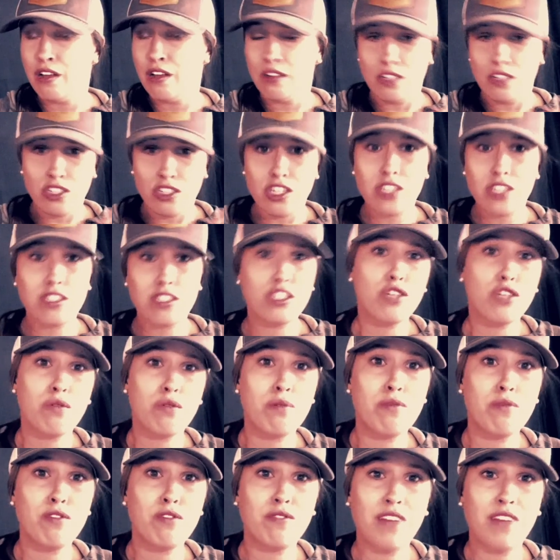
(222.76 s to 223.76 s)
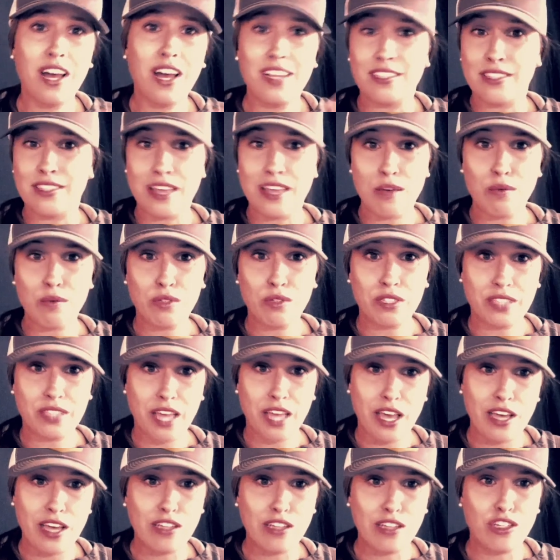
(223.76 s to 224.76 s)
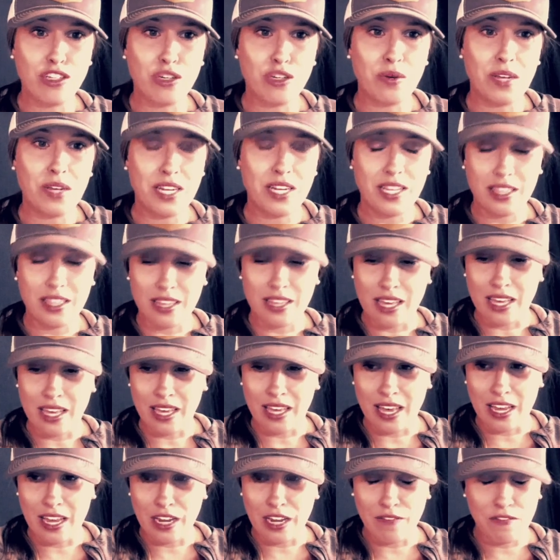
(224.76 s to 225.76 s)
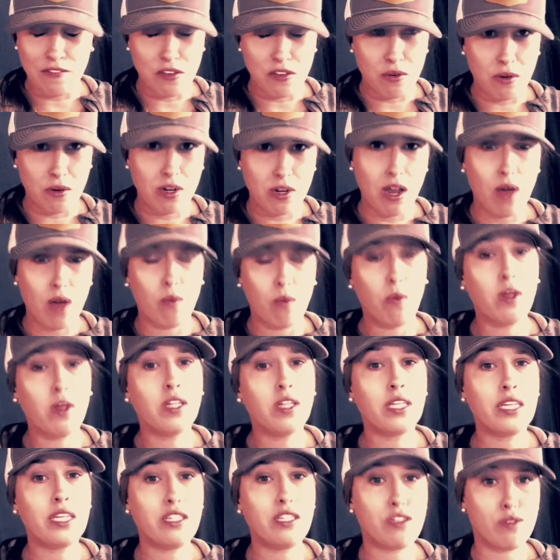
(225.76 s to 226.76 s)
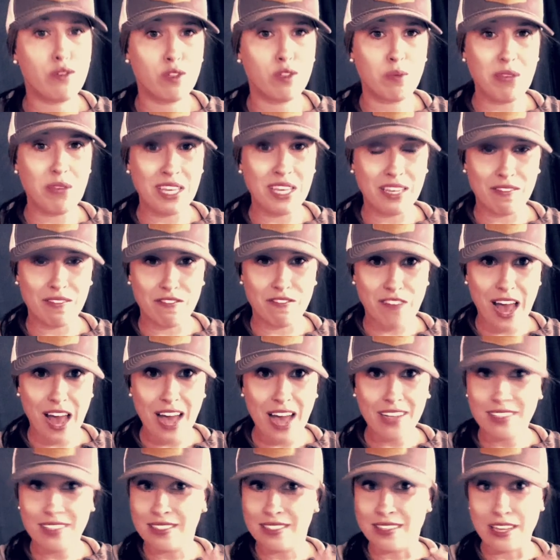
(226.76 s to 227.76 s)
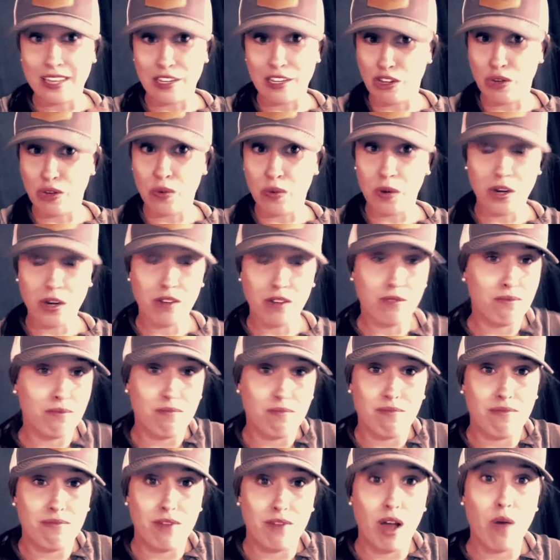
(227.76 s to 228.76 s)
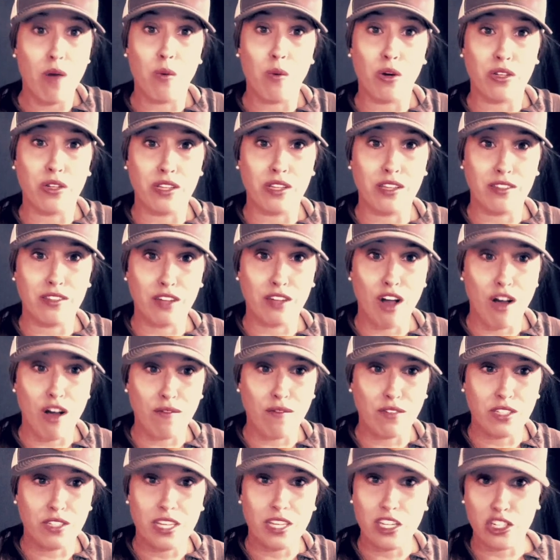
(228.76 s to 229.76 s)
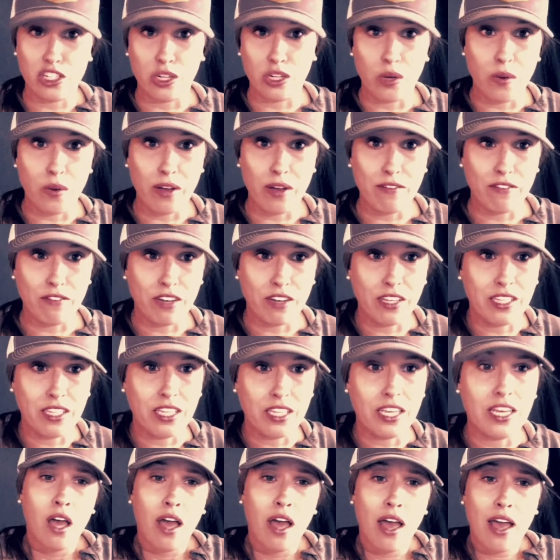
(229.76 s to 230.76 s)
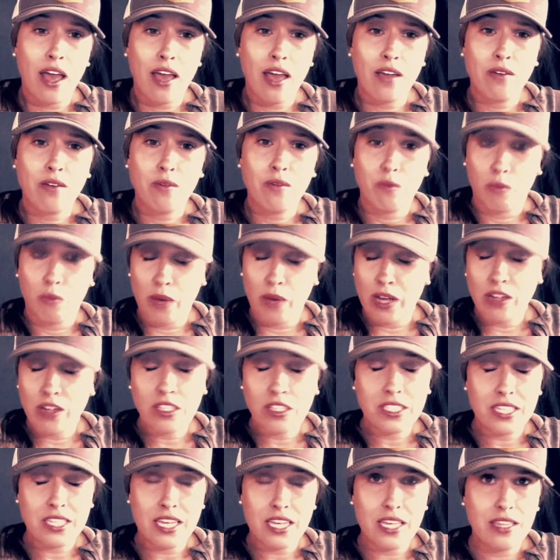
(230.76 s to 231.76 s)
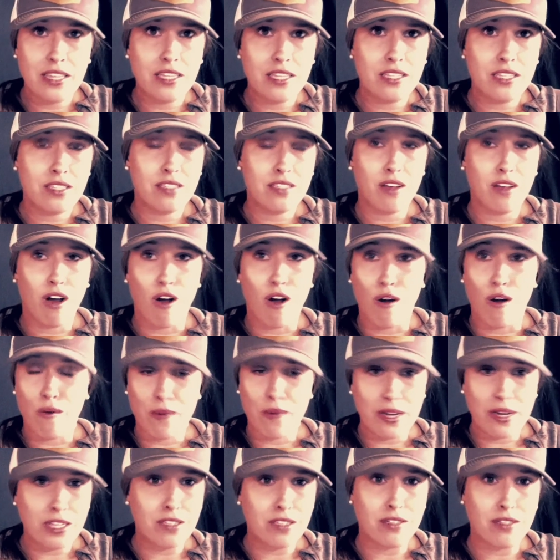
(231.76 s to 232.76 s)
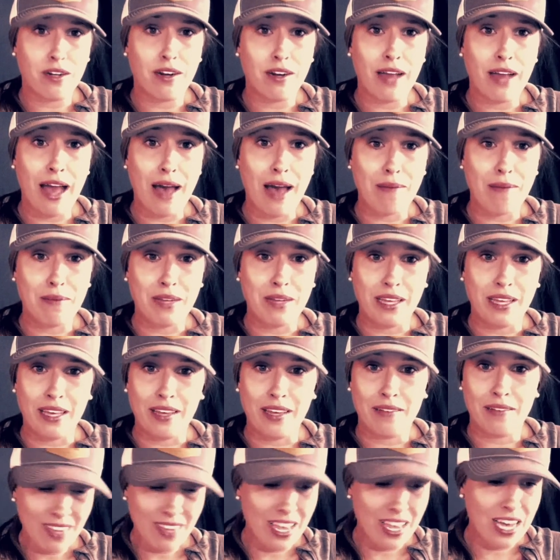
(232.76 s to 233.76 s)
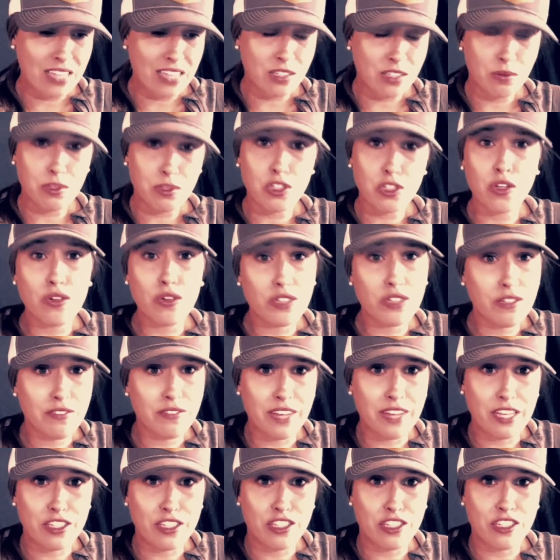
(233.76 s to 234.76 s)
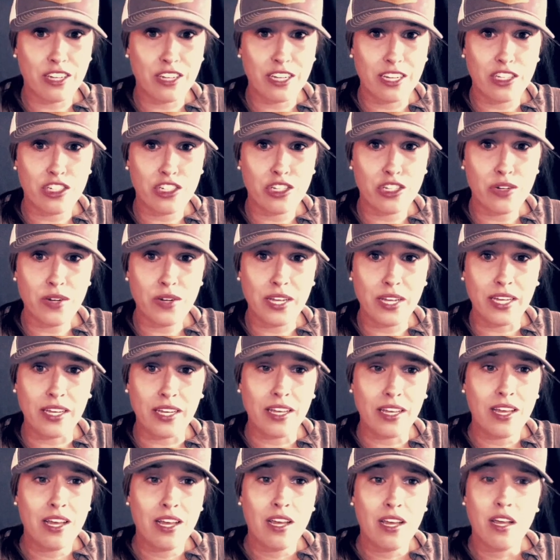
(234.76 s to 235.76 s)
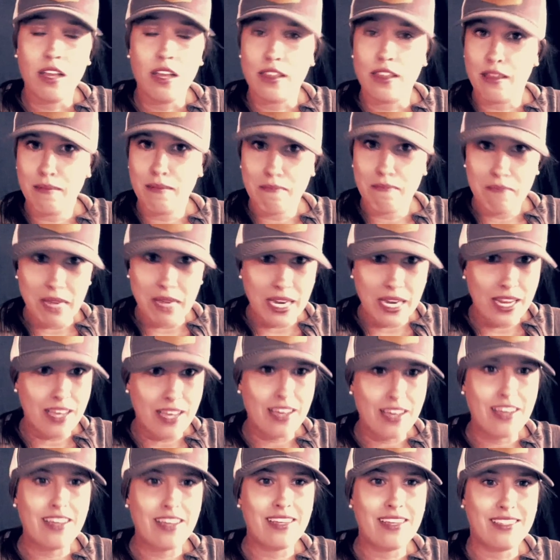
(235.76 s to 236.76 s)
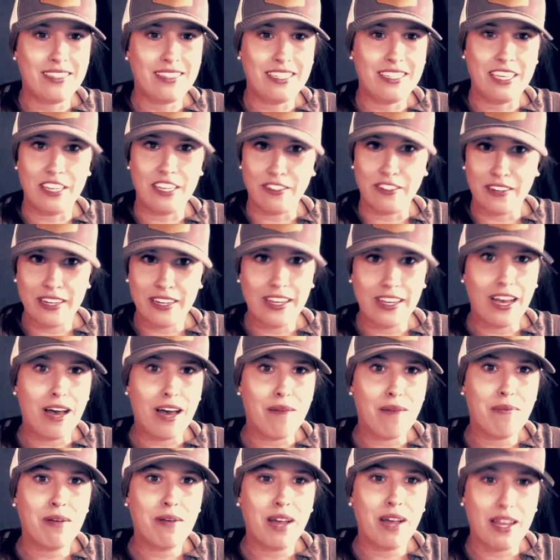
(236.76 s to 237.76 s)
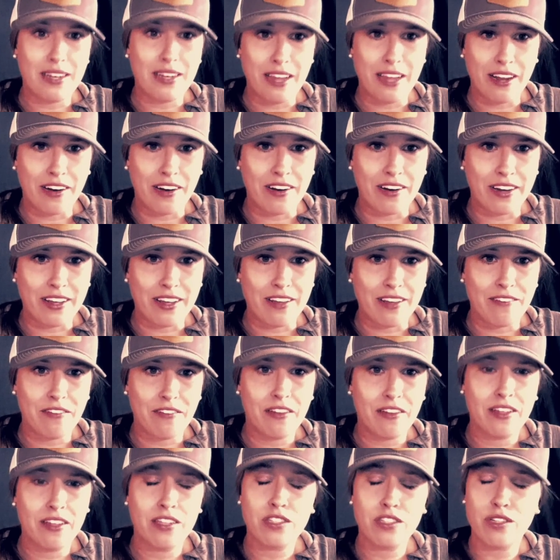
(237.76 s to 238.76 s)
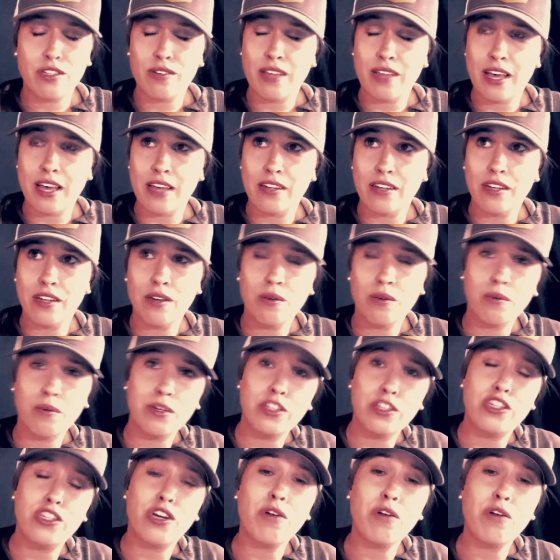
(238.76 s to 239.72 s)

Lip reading: just to remove guns. They will say and do anything, and if you are not willing to speak in facts, then you are not worthy of the conversation, quite frankly. And we are seeing this already start happening as a result of yesterday's shooting. The media is gearing up a narrative so that when Joe